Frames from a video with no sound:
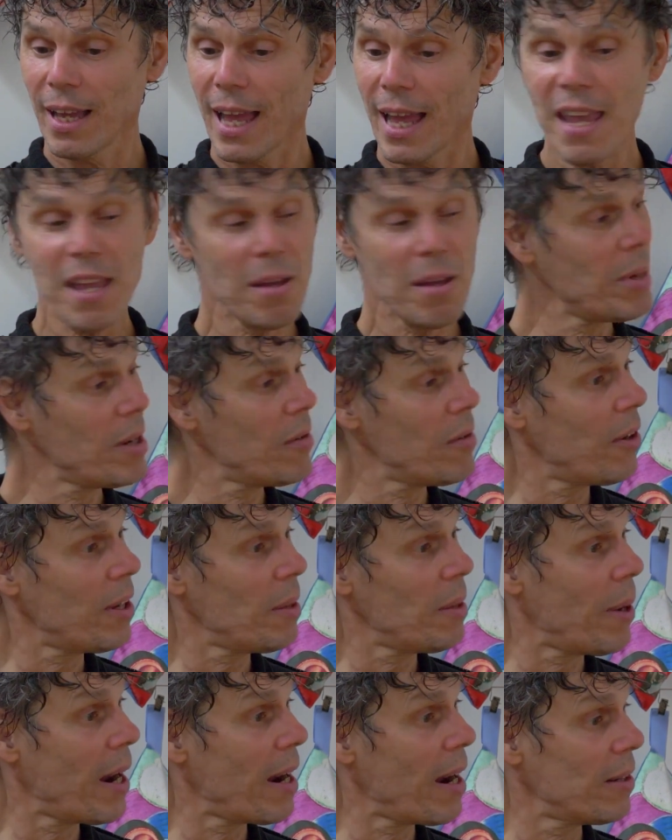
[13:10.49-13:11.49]
Ate a millefeuille
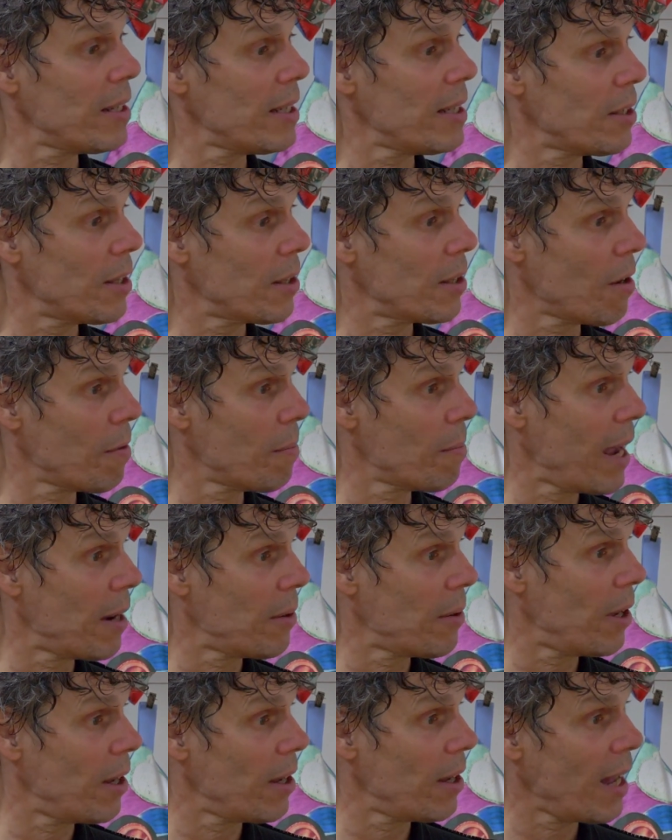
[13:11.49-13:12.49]
in Paris, got
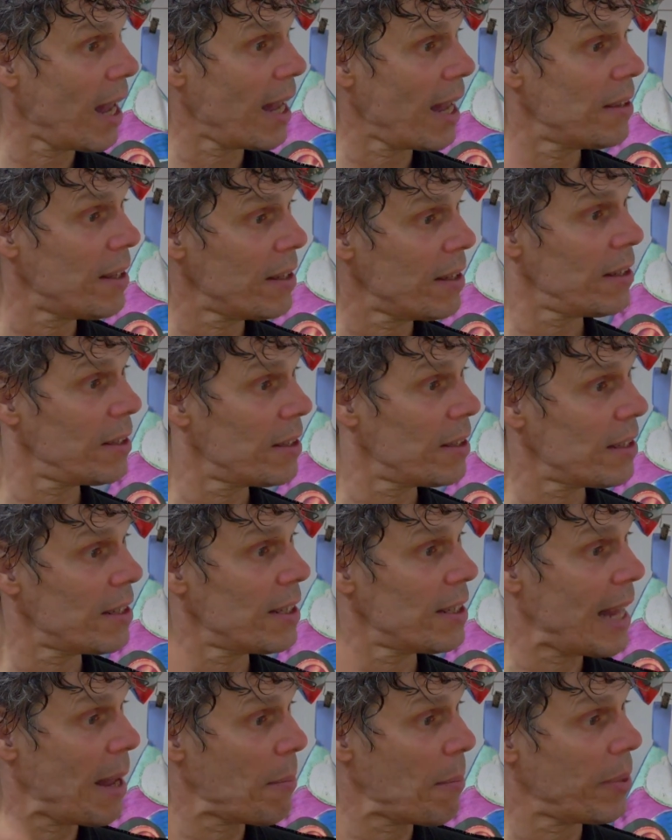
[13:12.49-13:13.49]
married, uh, had the the
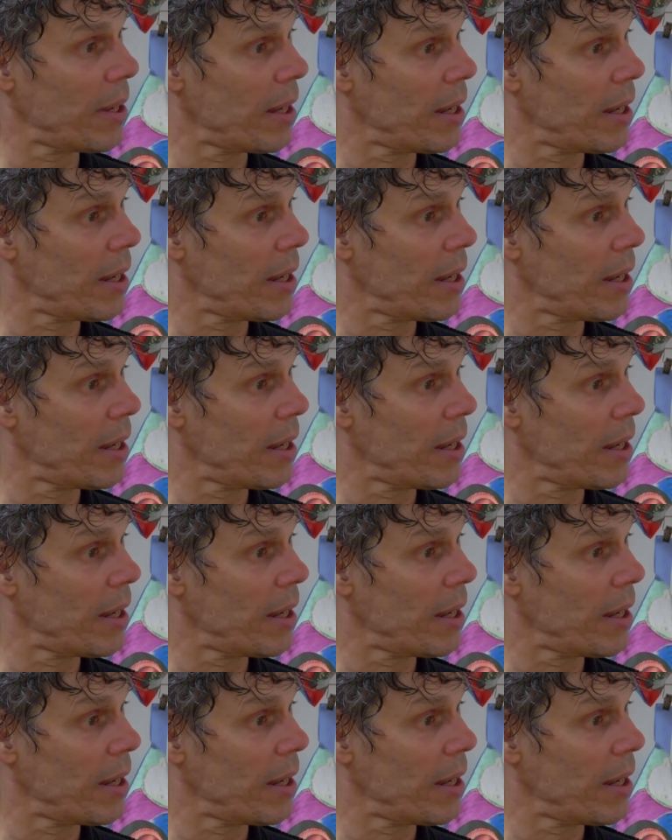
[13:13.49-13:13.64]
stamping.